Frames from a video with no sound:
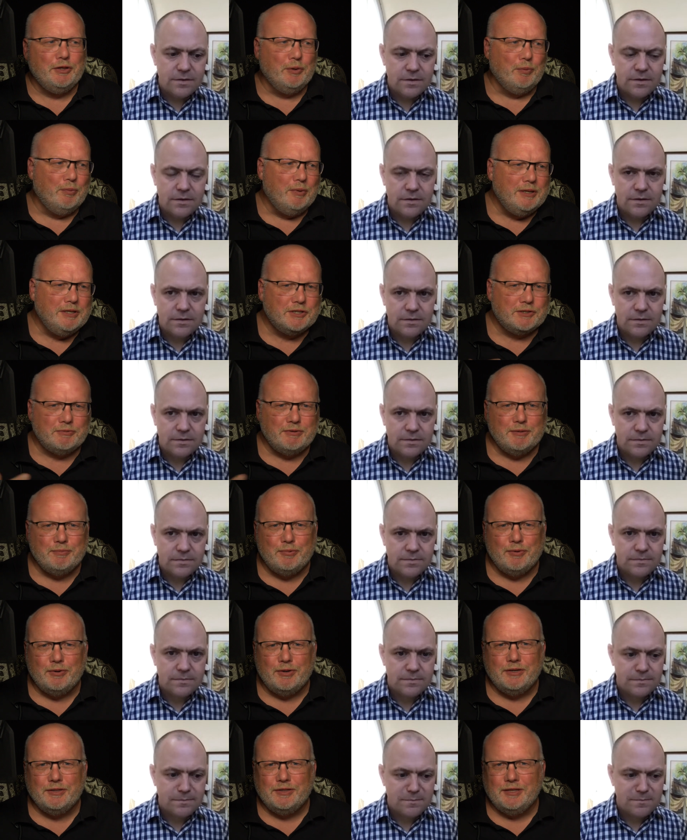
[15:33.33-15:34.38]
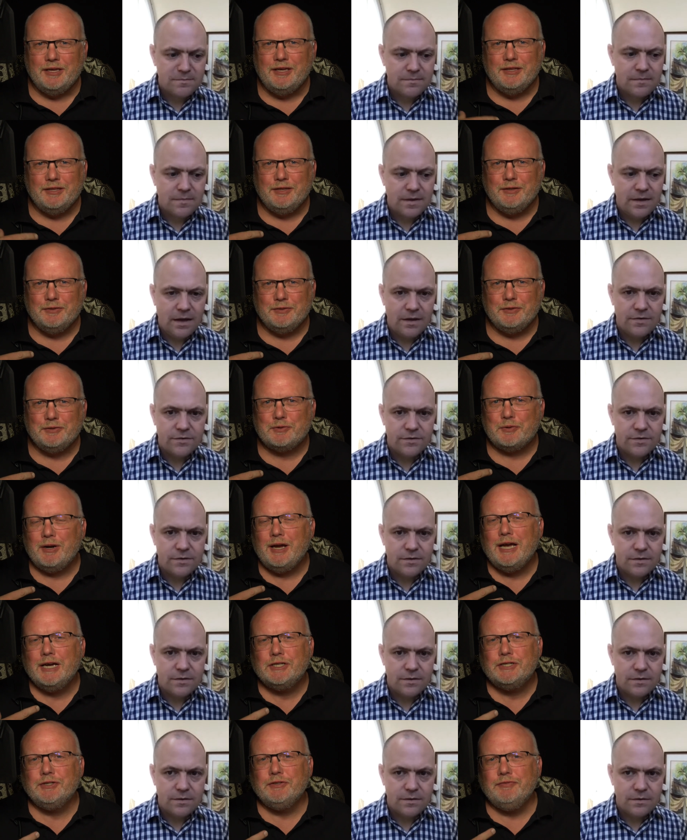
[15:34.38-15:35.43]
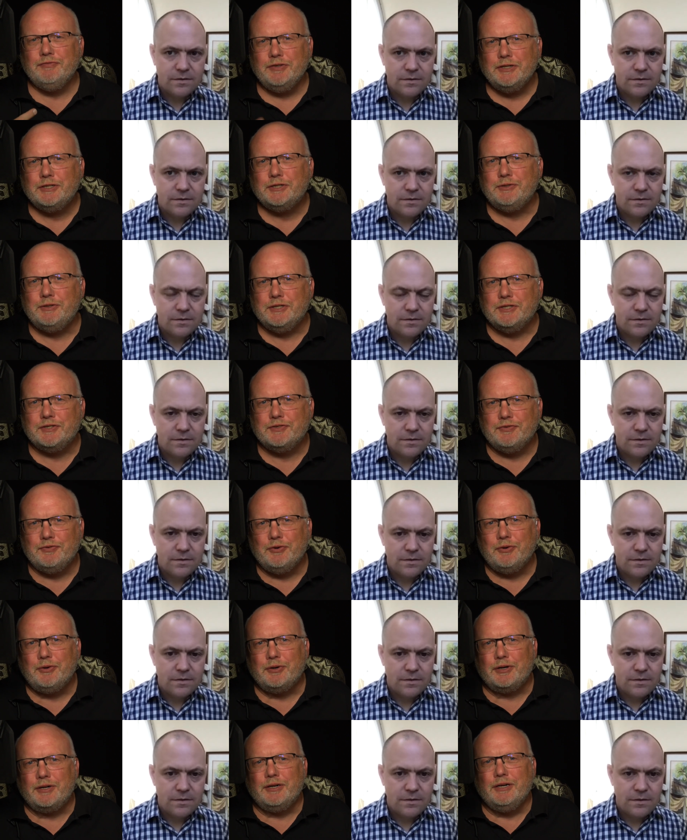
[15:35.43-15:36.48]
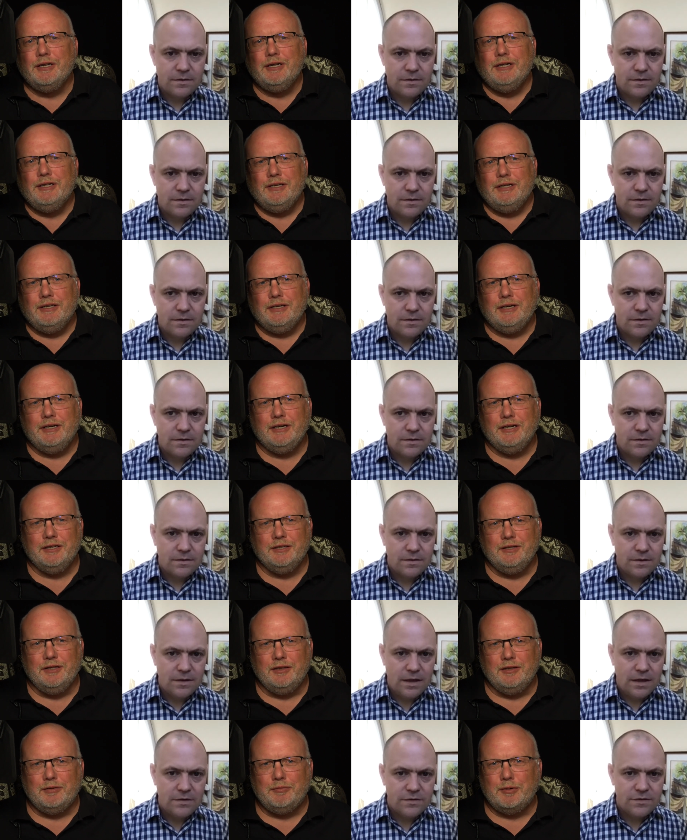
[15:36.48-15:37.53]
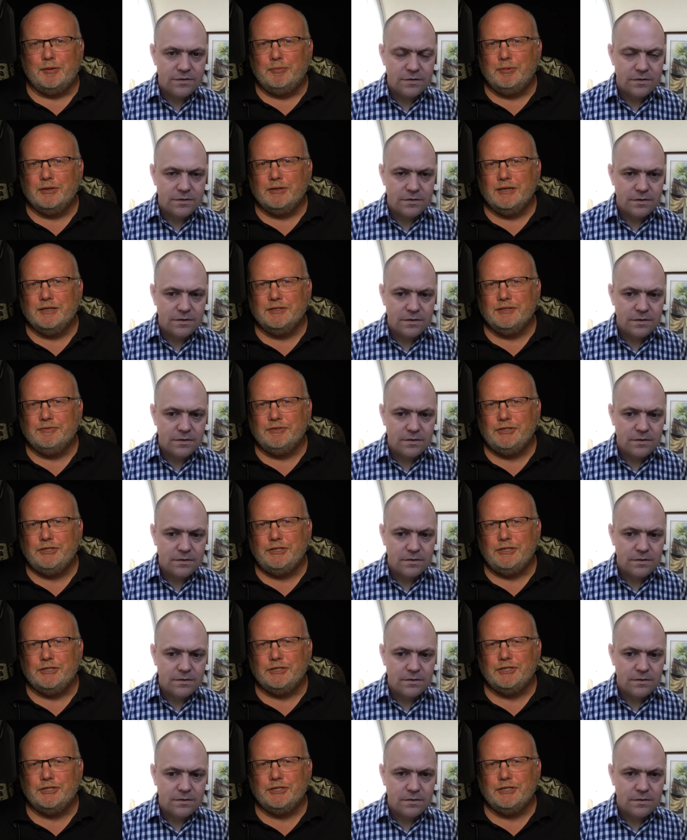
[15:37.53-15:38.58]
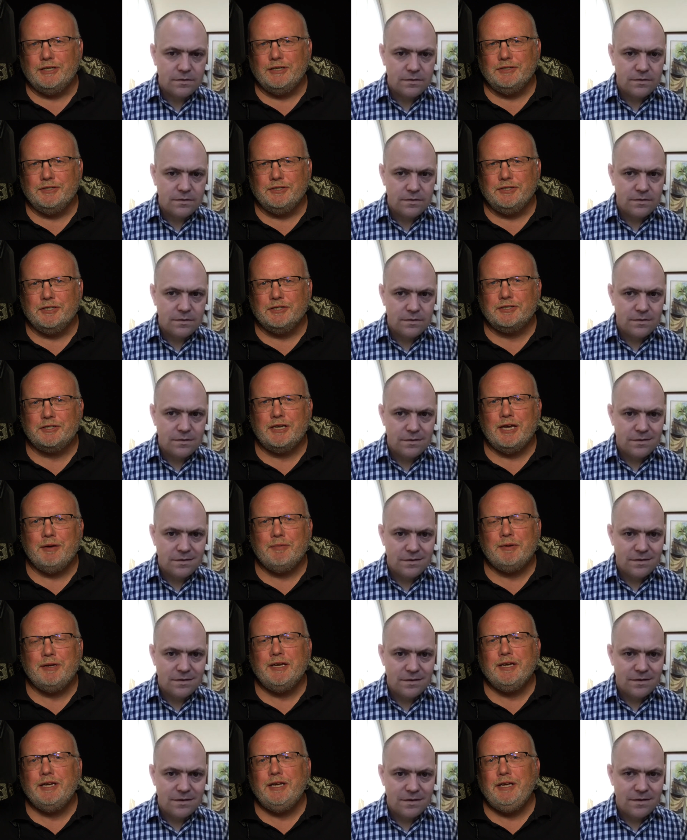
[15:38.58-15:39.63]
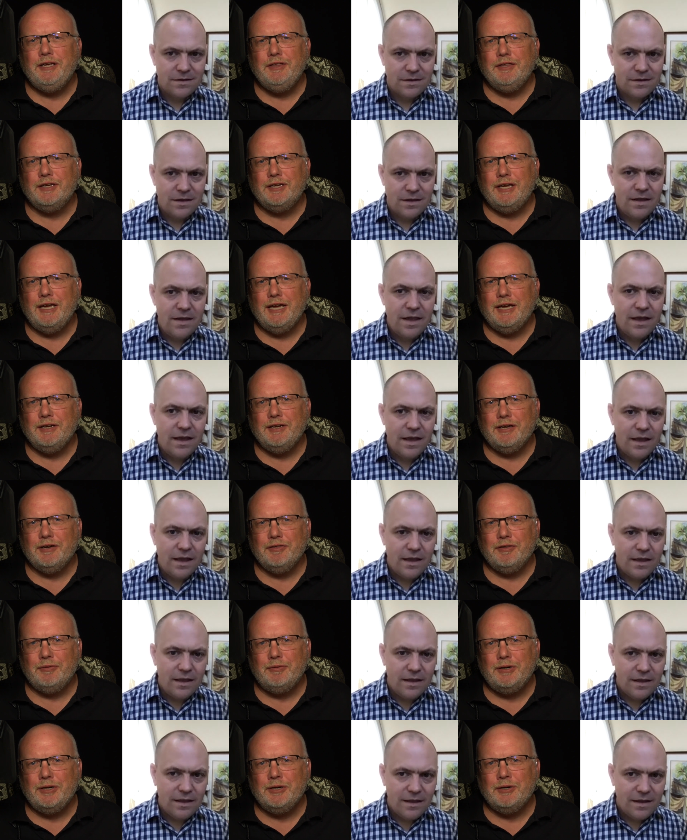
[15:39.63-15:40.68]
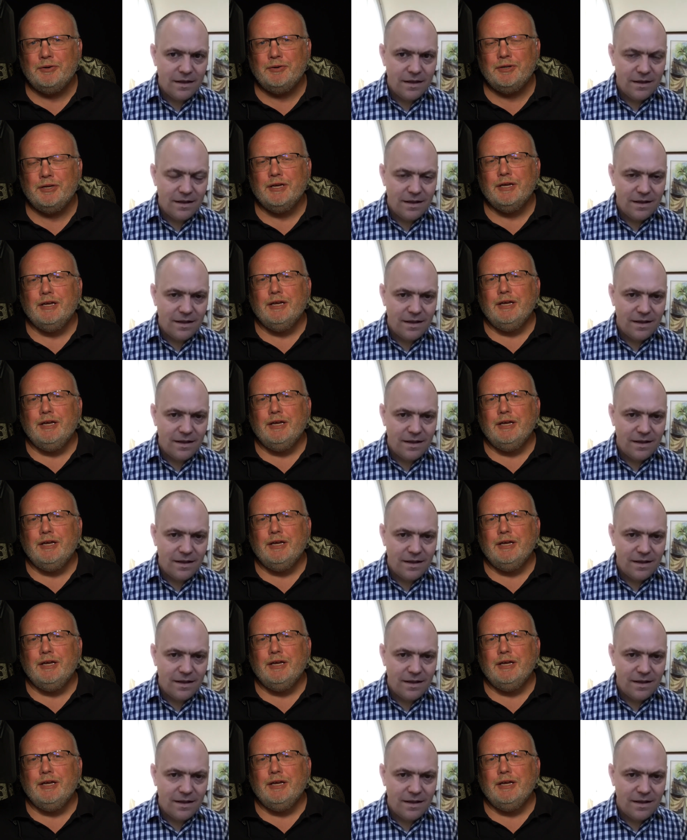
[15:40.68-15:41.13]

Speaker 1: the Windsor Report. Yes. They, they, those were actual victories for yes. uh, the liberal progressive church because it just kept yeah. kicking the can down the road